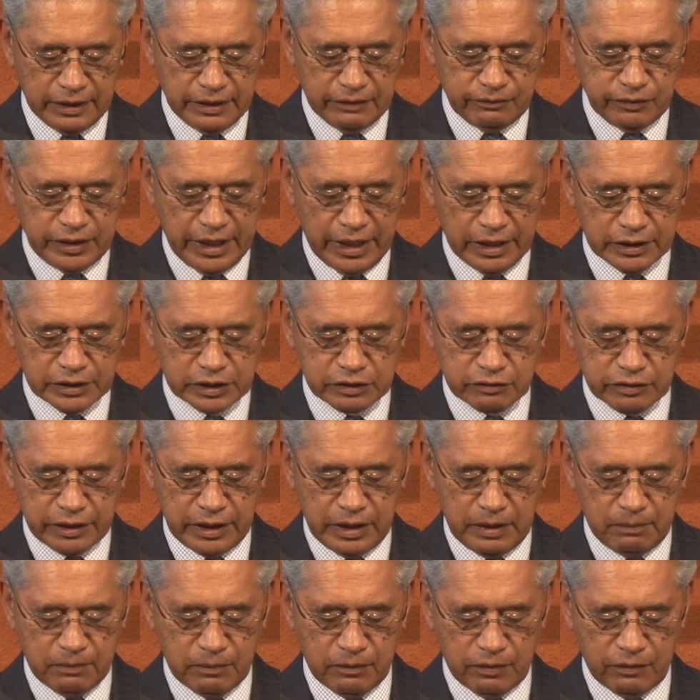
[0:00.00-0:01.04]
live
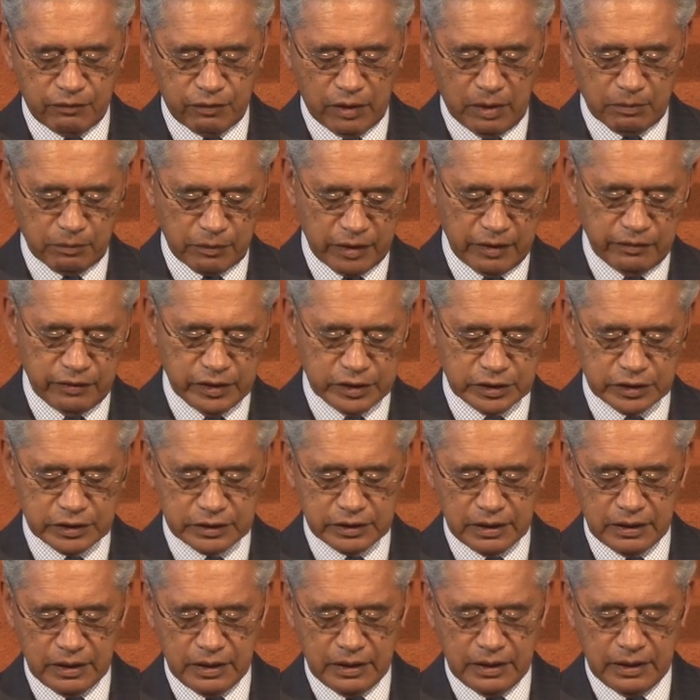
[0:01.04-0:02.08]
downstream from rivers
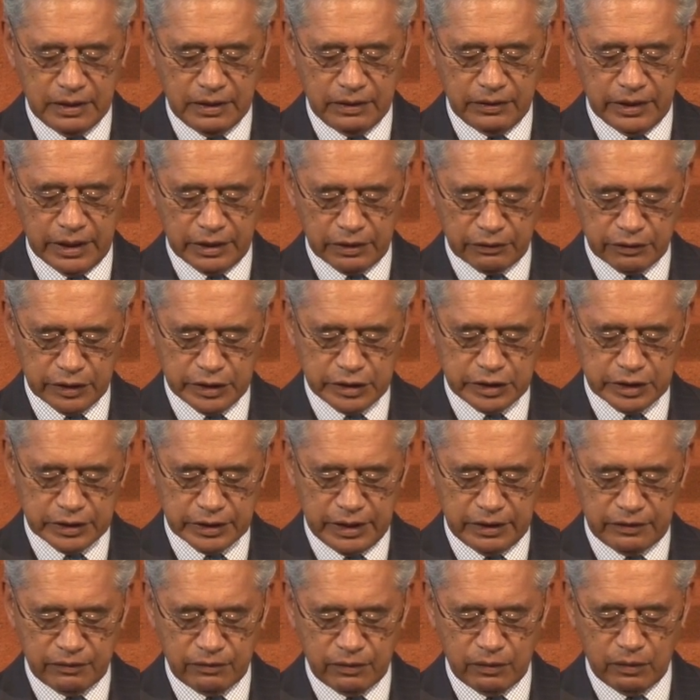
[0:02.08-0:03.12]
that
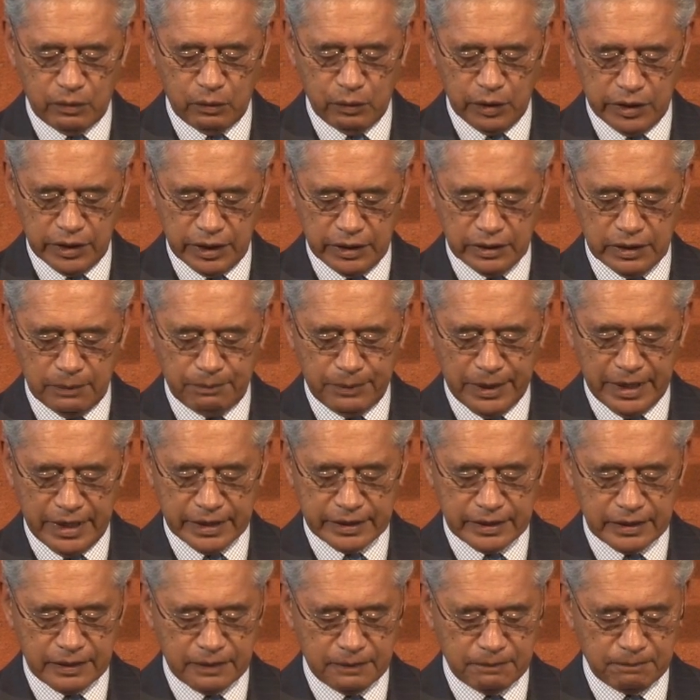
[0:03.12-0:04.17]
originate within the
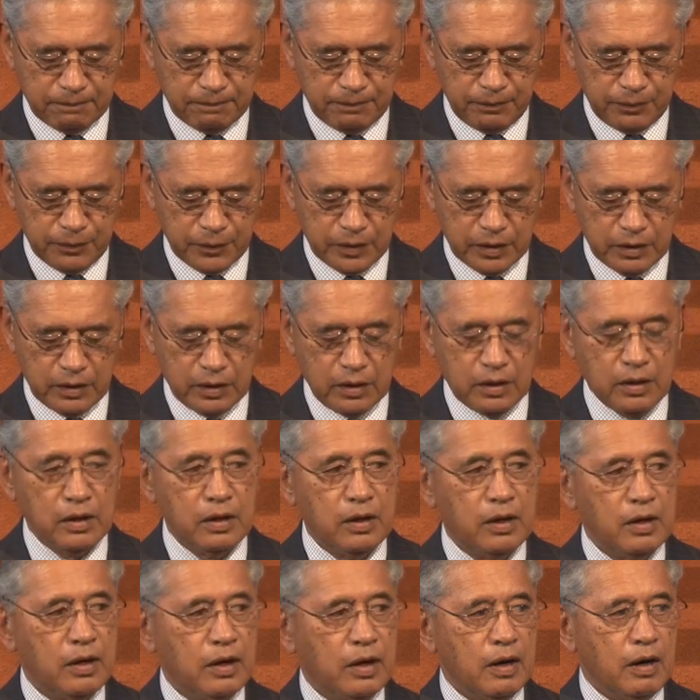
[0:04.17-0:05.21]
park,
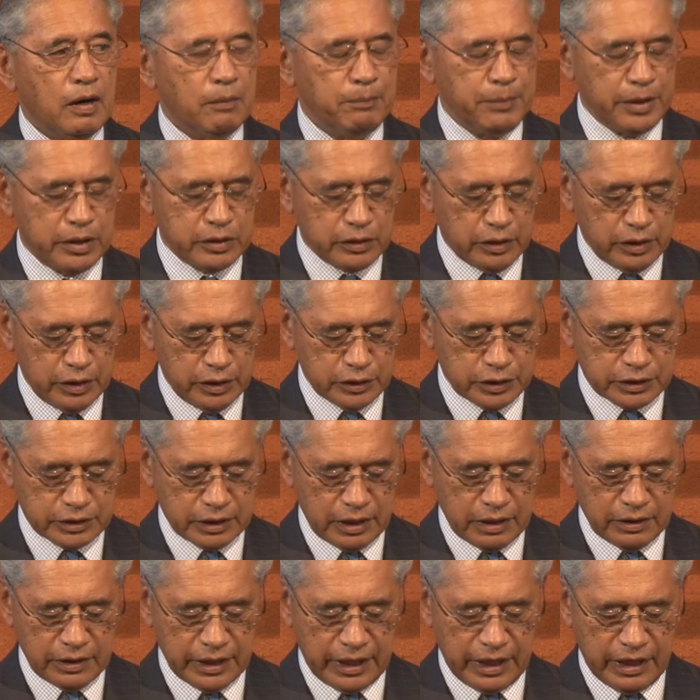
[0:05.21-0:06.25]
or because
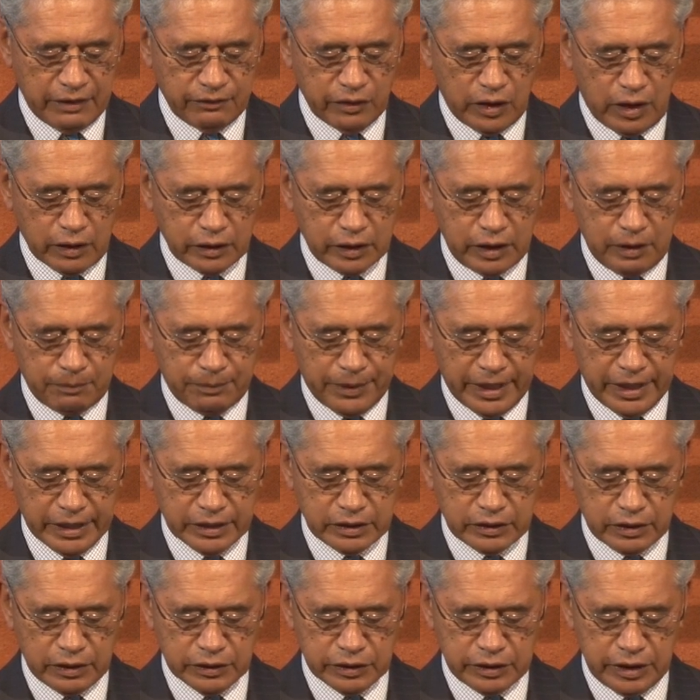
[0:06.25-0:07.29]
they have
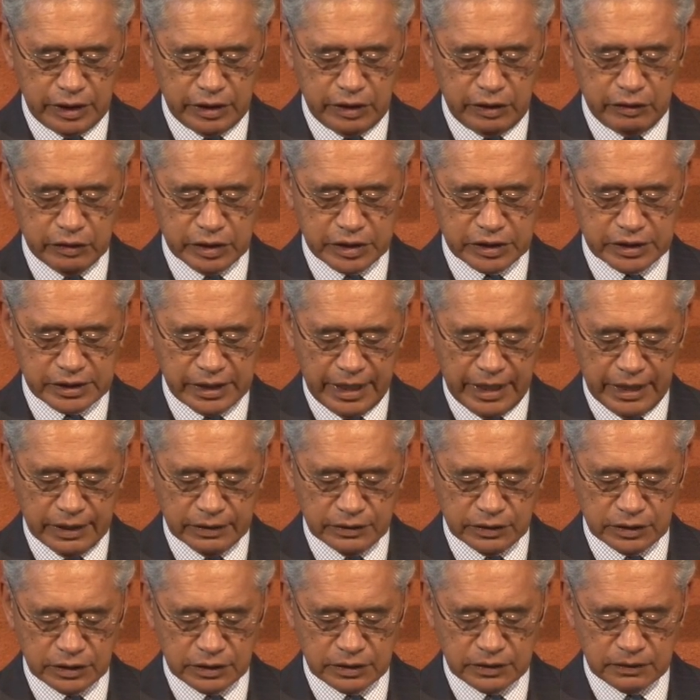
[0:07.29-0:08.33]
occupied contiguous
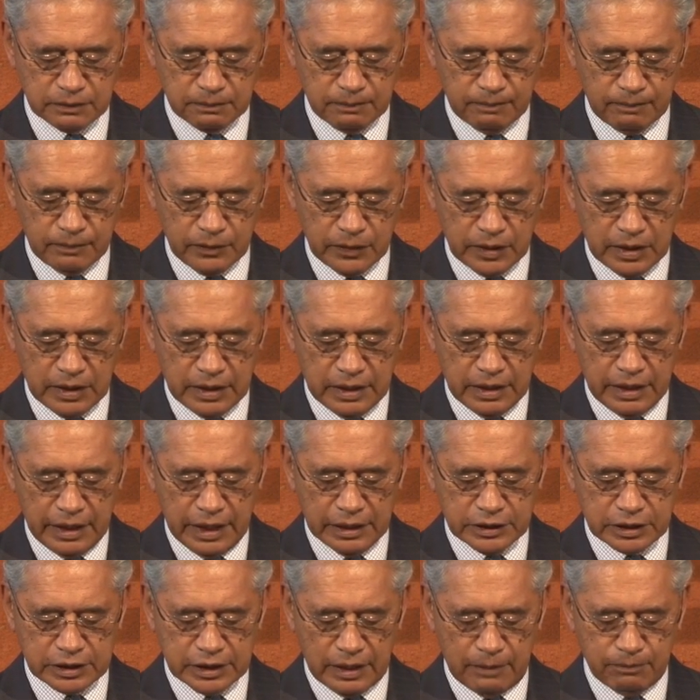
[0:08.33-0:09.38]
lands,
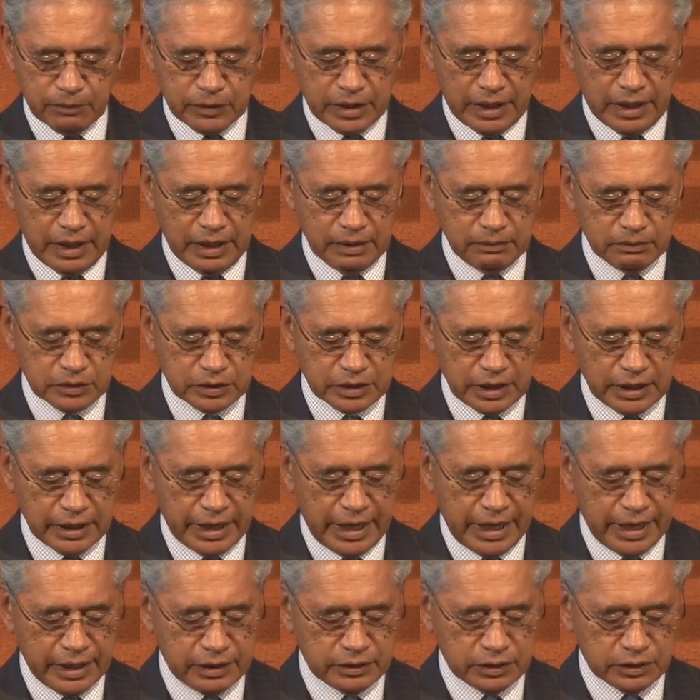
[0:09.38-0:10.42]
and sometimes
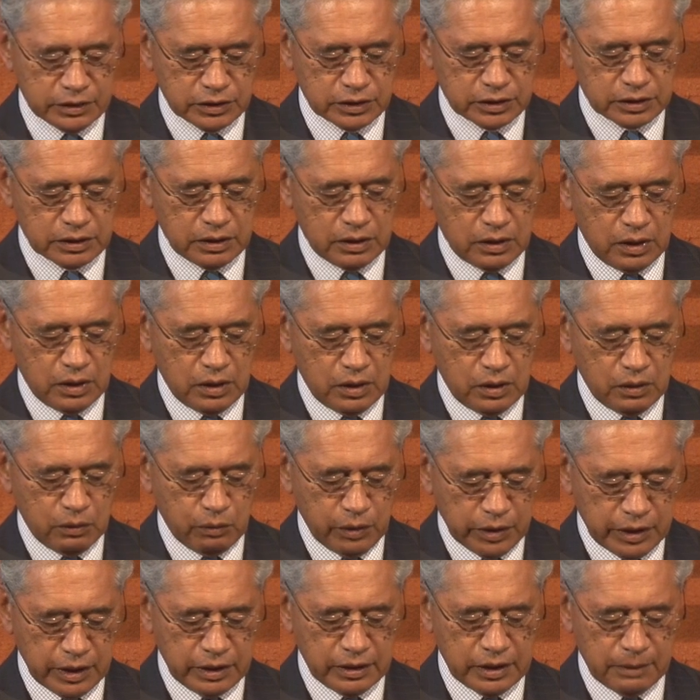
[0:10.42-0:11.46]
lands
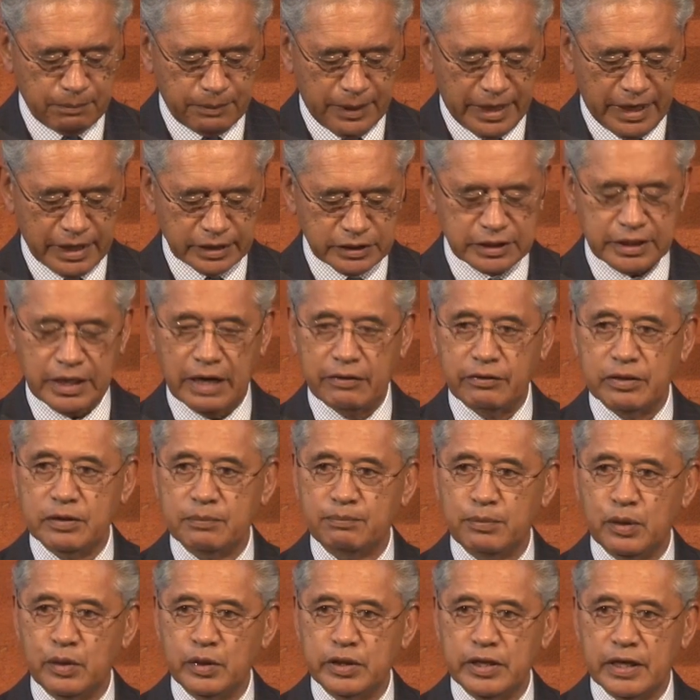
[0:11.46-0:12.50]
within the park's current
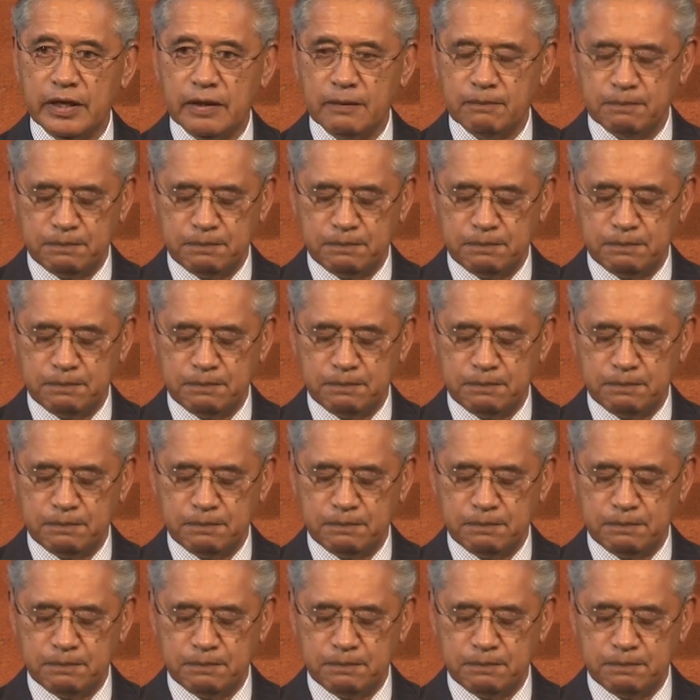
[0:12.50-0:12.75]
border.